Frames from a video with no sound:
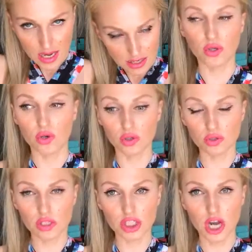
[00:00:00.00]
So you go
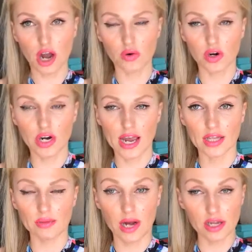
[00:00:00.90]
to the shower
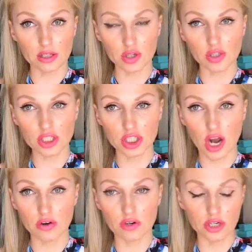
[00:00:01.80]
and while you're in the
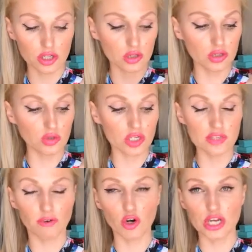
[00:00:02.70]
shower, you do
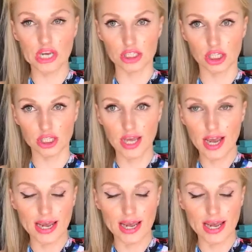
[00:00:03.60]
exfoliation.